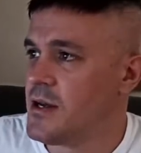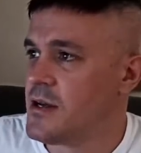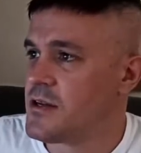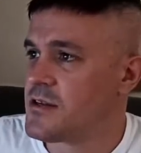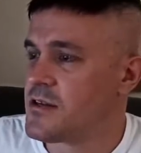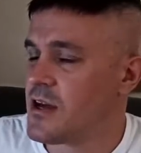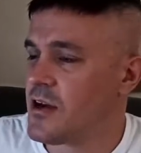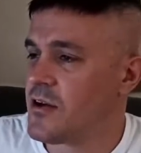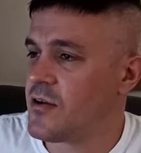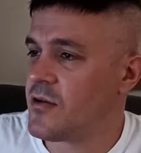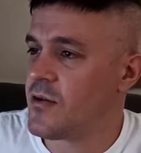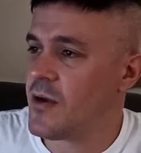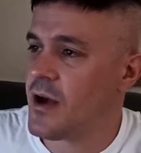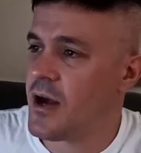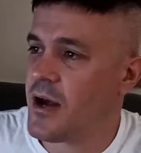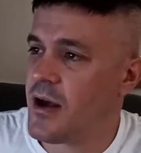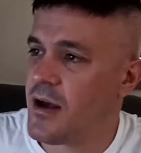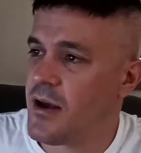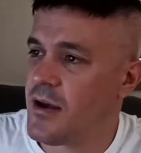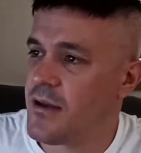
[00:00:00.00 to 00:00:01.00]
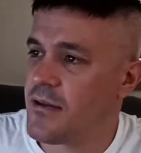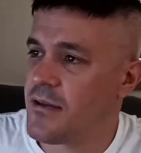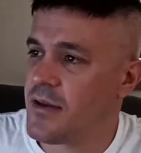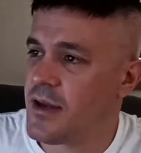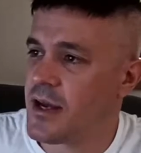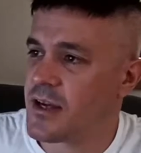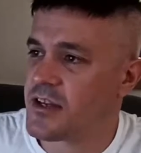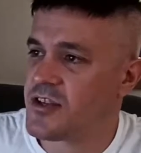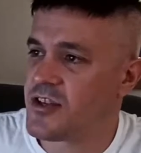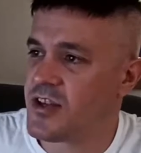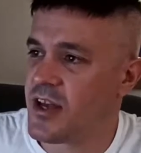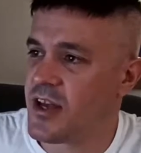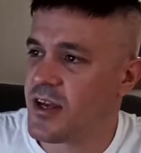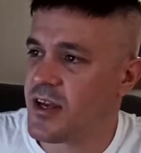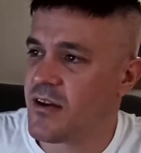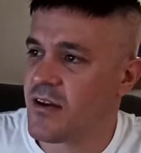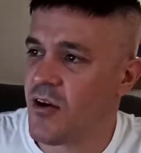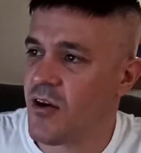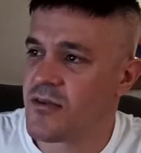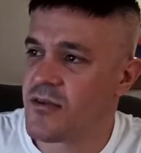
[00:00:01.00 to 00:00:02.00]
So next
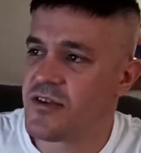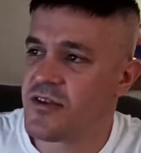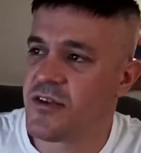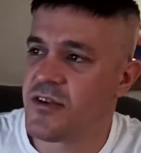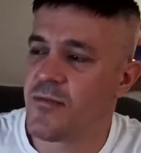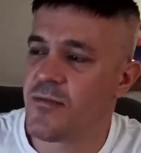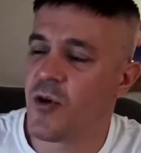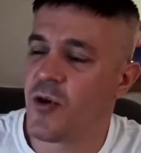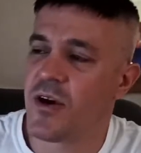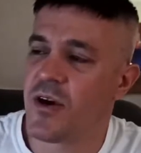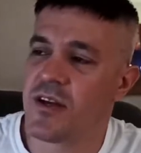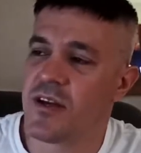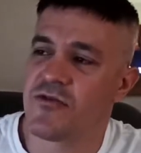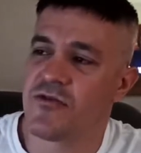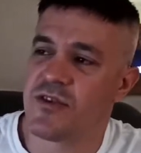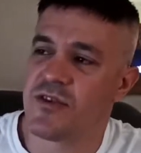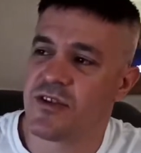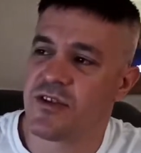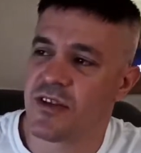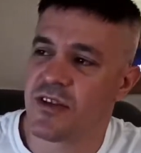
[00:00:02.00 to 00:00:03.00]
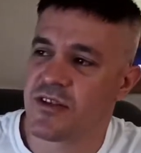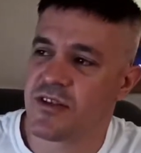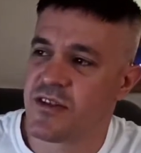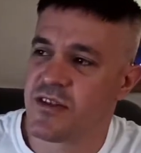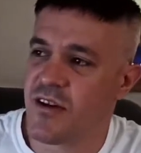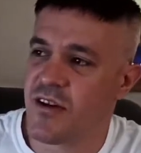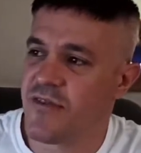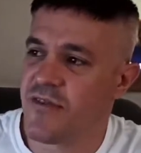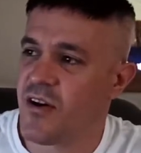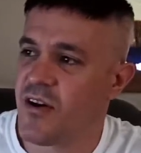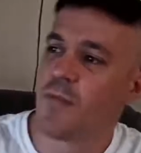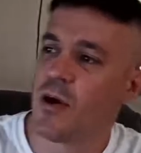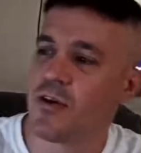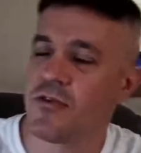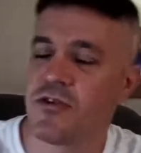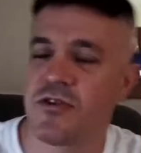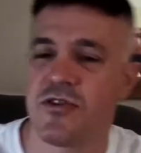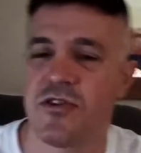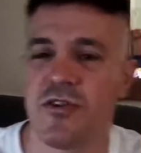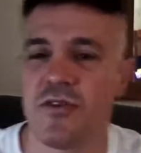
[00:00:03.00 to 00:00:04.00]
thing, on to the more interesting stuff. Now,
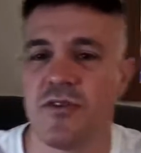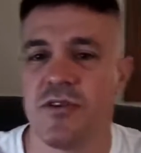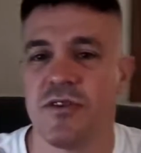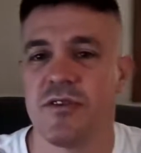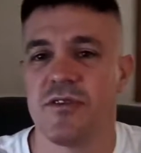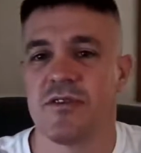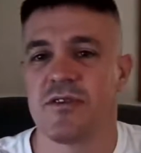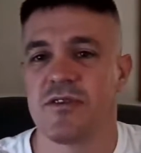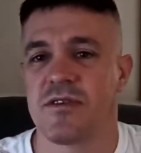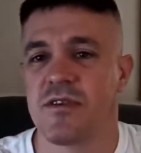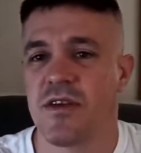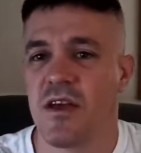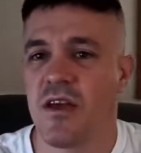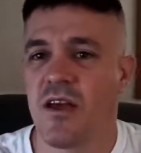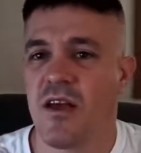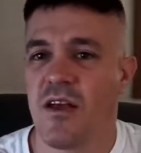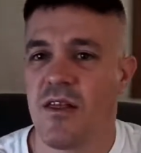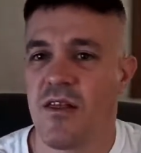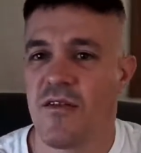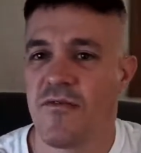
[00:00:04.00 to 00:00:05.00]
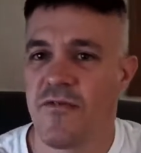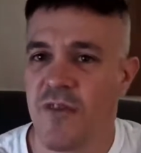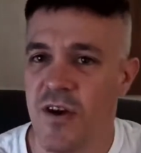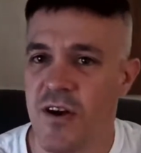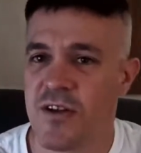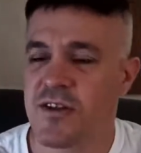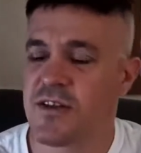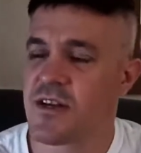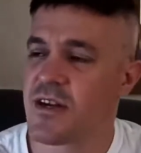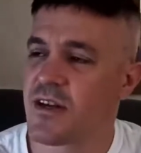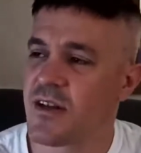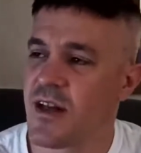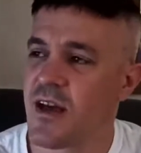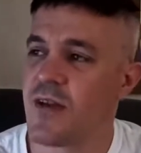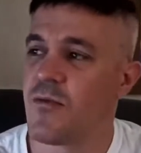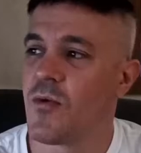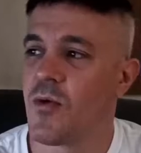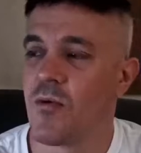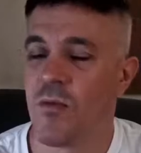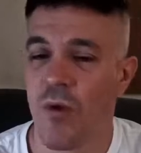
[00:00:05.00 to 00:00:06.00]
most students, the first thing they
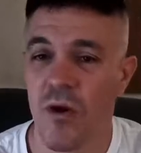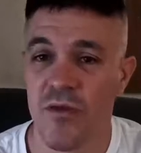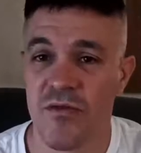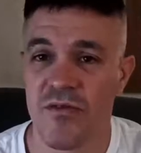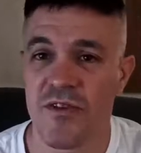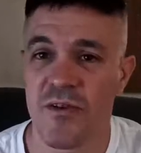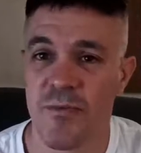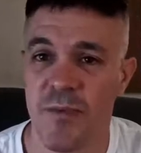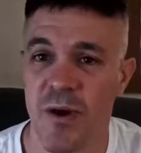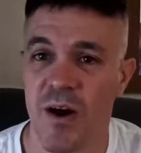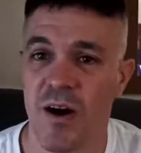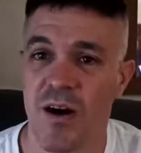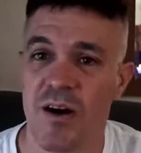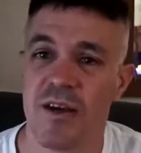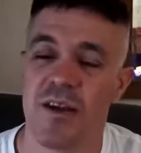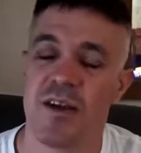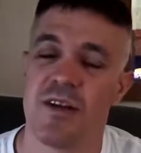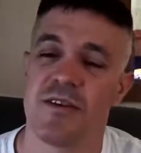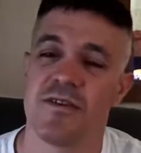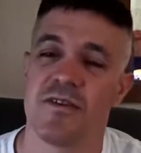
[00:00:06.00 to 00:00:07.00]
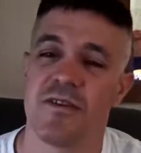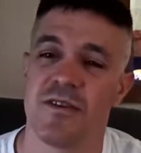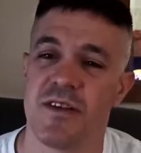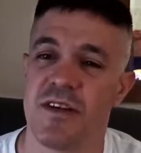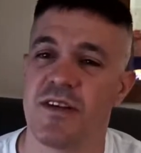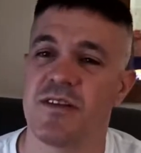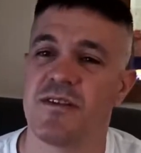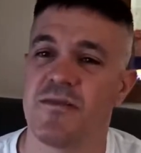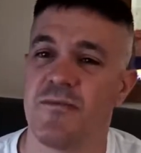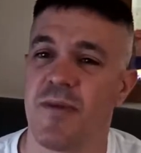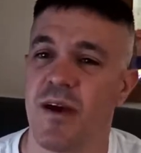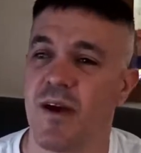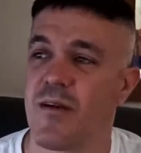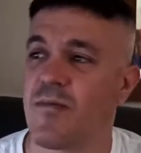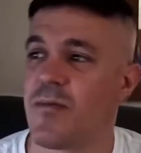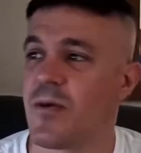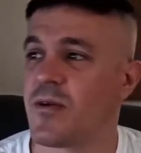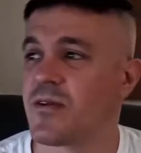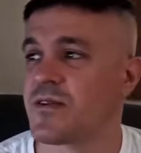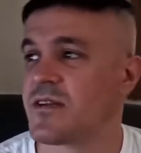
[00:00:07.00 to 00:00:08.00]
will want to buy is a decent pair of
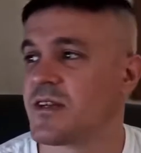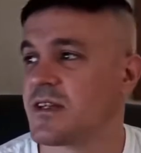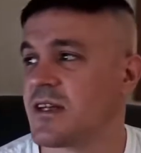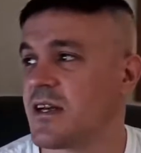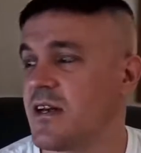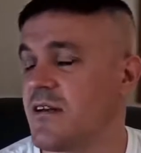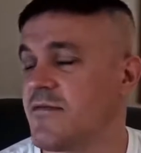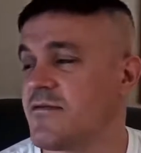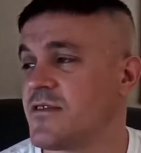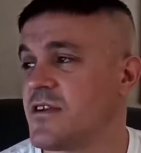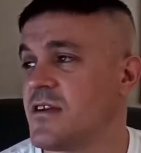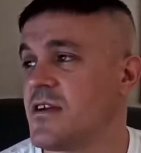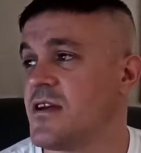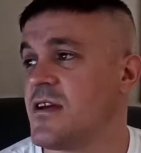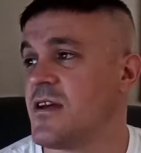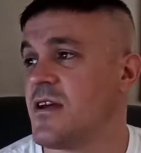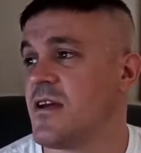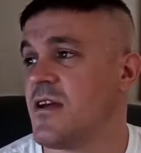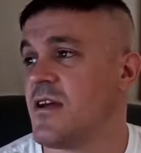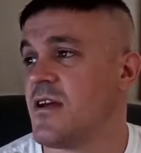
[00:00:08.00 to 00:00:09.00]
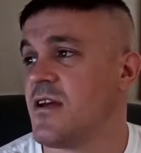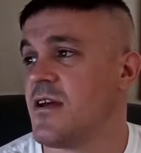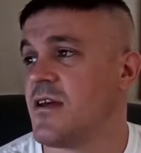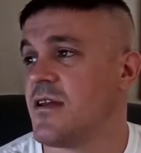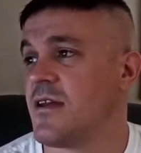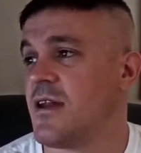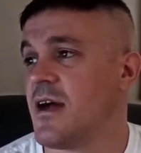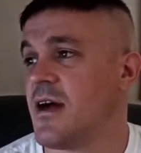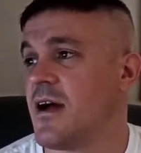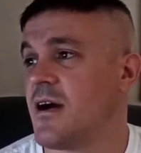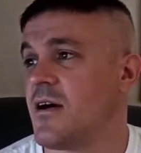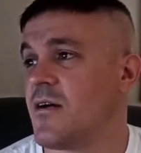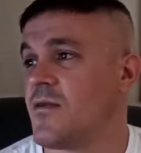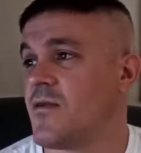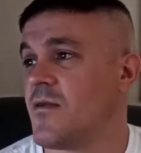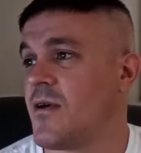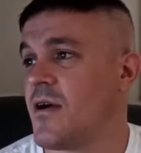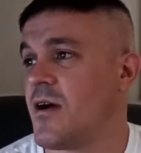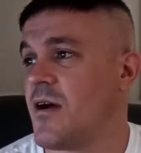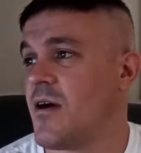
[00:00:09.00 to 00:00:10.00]
boxing gloves.
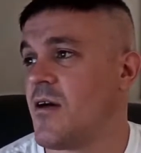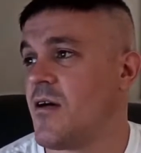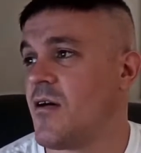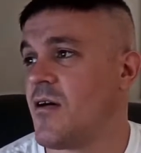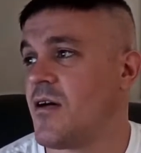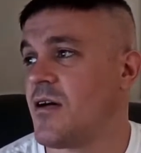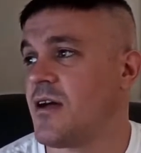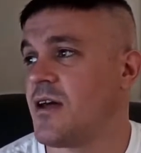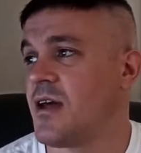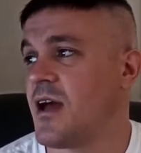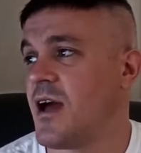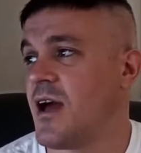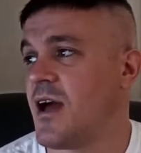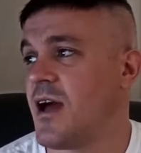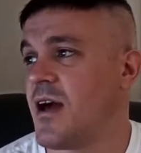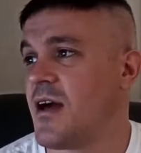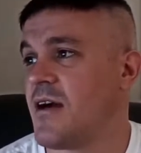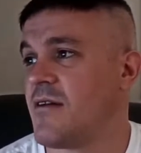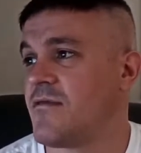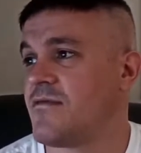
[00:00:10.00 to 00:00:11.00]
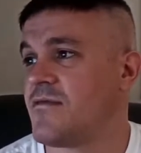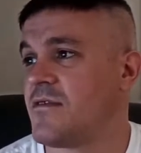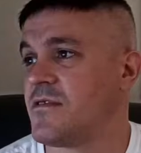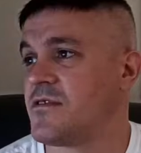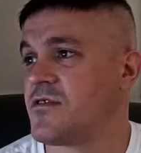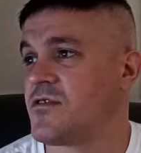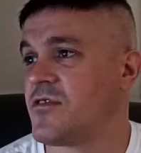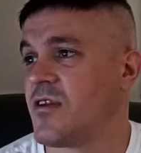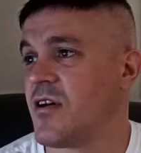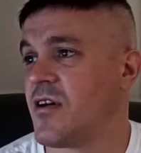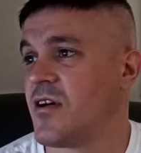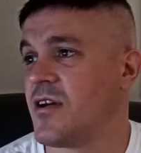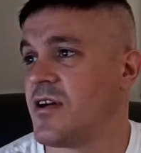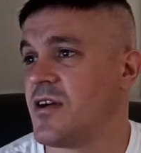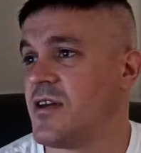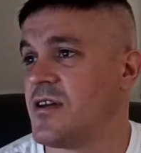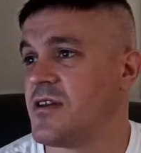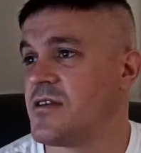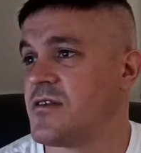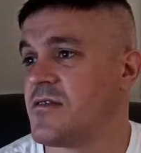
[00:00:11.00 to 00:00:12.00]
Now, I have
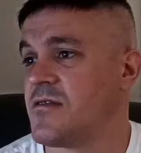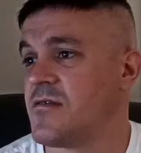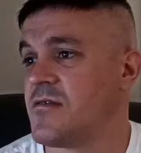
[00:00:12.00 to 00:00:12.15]
tried